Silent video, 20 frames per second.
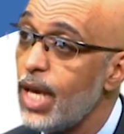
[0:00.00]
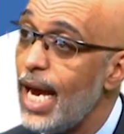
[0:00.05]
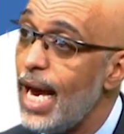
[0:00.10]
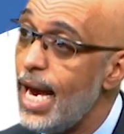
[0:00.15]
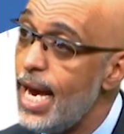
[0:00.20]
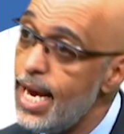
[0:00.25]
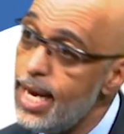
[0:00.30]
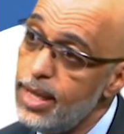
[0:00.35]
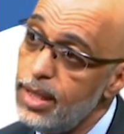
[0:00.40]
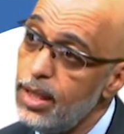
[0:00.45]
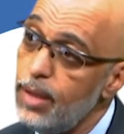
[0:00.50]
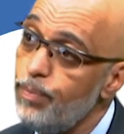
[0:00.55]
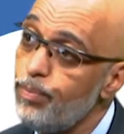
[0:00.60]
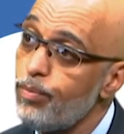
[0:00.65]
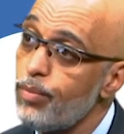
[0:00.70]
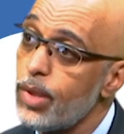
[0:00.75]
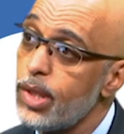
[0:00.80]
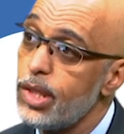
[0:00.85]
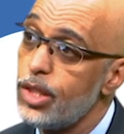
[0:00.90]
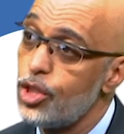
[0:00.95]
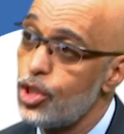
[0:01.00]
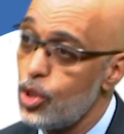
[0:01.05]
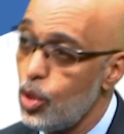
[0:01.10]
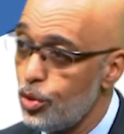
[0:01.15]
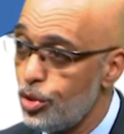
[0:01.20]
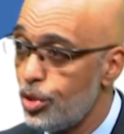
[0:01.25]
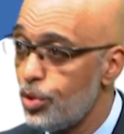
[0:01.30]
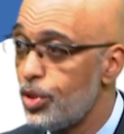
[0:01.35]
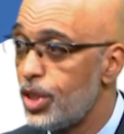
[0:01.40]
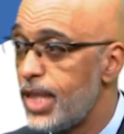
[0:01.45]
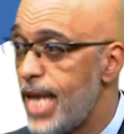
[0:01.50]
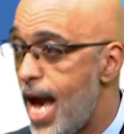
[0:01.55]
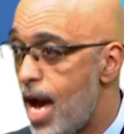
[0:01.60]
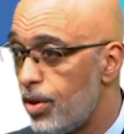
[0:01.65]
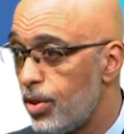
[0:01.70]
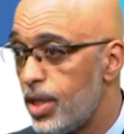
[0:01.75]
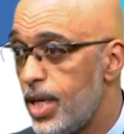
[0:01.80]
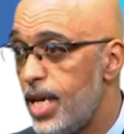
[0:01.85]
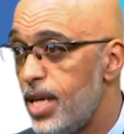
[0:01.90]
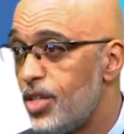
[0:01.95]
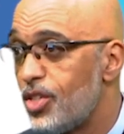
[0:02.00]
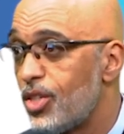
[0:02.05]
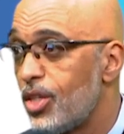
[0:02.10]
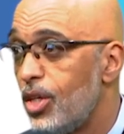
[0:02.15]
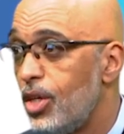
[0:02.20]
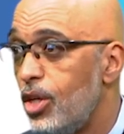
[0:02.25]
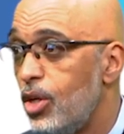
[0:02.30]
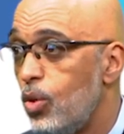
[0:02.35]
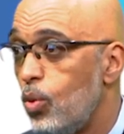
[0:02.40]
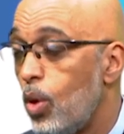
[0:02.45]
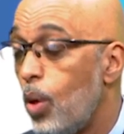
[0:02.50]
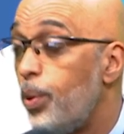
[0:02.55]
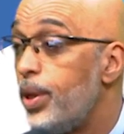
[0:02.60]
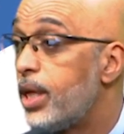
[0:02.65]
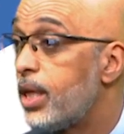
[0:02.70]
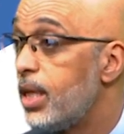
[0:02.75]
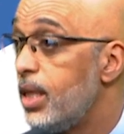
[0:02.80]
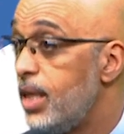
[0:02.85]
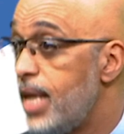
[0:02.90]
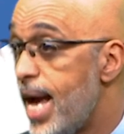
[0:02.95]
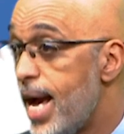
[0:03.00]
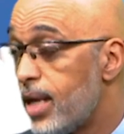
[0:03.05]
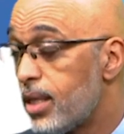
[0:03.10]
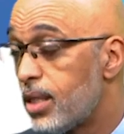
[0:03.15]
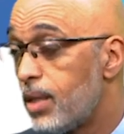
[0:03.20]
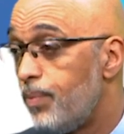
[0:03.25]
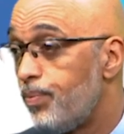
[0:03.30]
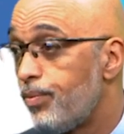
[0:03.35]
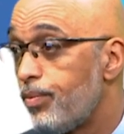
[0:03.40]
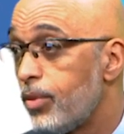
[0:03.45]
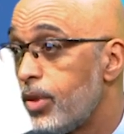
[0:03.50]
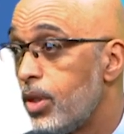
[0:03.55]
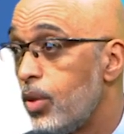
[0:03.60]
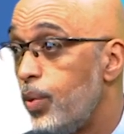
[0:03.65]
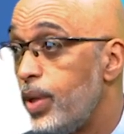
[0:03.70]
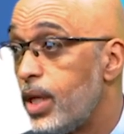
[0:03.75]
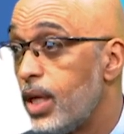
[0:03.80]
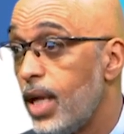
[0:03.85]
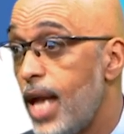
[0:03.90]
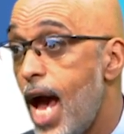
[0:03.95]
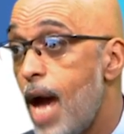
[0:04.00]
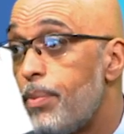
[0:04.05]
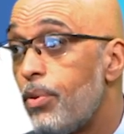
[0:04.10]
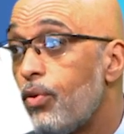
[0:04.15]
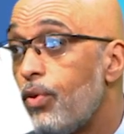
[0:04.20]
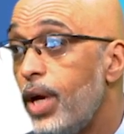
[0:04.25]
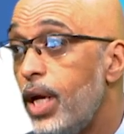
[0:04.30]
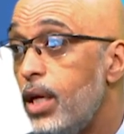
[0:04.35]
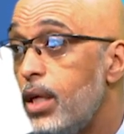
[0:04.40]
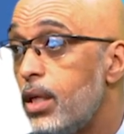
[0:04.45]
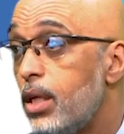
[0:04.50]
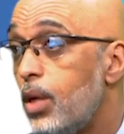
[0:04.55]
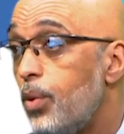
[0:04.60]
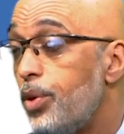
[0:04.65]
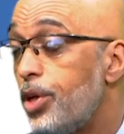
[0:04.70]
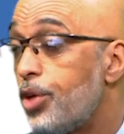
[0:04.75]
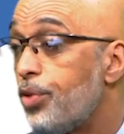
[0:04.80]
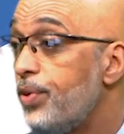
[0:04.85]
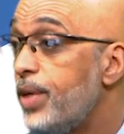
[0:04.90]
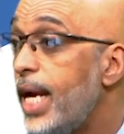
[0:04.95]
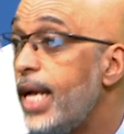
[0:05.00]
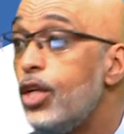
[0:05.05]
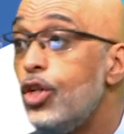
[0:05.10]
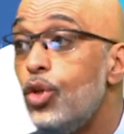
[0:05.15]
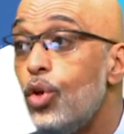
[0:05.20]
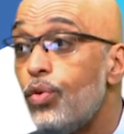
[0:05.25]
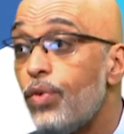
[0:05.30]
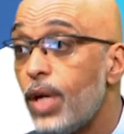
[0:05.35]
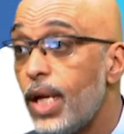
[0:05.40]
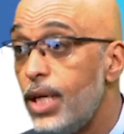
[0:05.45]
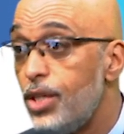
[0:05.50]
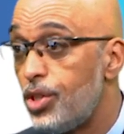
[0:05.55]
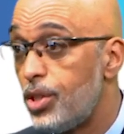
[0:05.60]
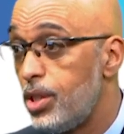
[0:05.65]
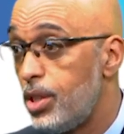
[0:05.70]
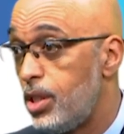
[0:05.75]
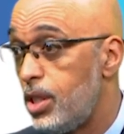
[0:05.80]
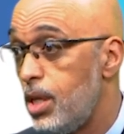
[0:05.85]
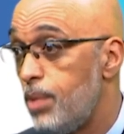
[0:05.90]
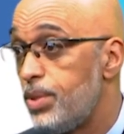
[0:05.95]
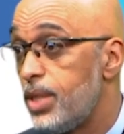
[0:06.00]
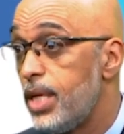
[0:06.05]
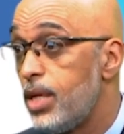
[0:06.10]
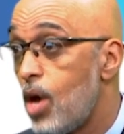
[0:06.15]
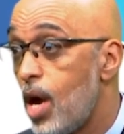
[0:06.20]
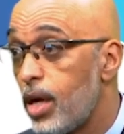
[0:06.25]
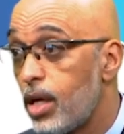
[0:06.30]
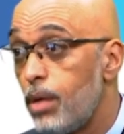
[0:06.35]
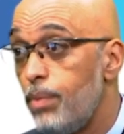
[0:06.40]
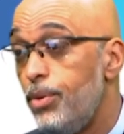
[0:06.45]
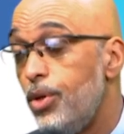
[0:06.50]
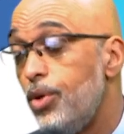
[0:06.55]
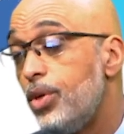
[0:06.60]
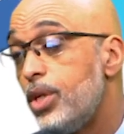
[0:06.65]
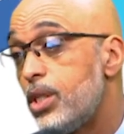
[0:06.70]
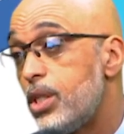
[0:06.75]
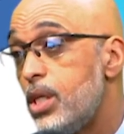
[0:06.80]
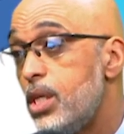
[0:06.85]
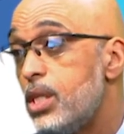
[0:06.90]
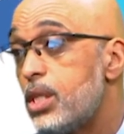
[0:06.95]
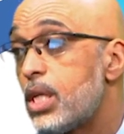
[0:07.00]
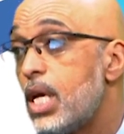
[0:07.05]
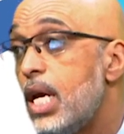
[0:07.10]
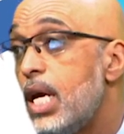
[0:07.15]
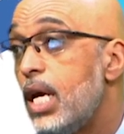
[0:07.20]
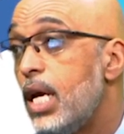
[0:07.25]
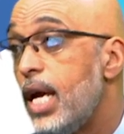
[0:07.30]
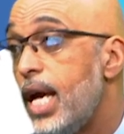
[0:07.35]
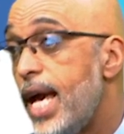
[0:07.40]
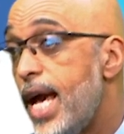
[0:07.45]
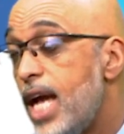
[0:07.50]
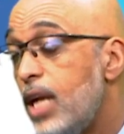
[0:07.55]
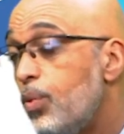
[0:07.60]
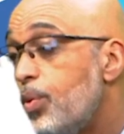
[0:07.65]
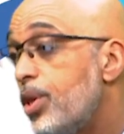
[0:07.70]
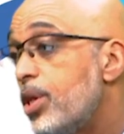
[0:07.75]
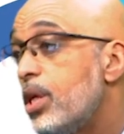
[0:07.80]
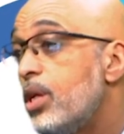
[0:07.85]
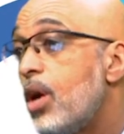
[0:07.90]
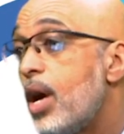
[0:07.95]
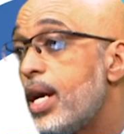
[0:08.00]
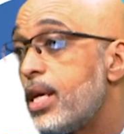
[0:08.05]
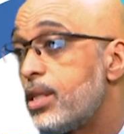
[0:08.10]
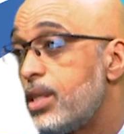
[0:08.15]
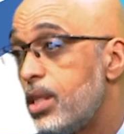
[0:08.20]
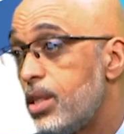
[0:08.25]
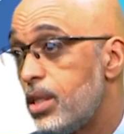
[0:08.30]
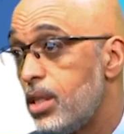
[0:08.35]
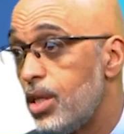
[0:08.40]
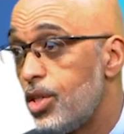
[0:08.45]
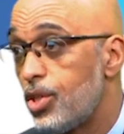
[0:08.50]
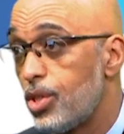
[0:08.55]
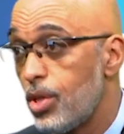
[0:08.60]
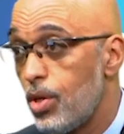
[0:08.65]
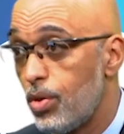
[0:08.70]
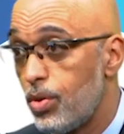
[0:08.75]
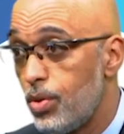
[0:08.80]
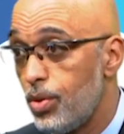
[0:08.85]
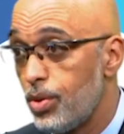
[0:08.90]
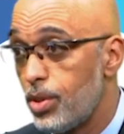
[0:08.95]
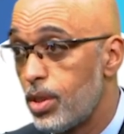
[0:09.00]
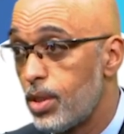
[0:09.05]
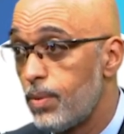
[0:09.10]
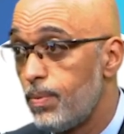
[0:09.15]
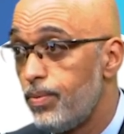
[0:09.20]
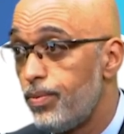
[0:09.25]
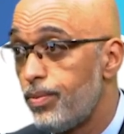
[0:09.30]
And Social Saturdays, where we connect, we collaborate, and we create new relationships in our communities and within our existing circles.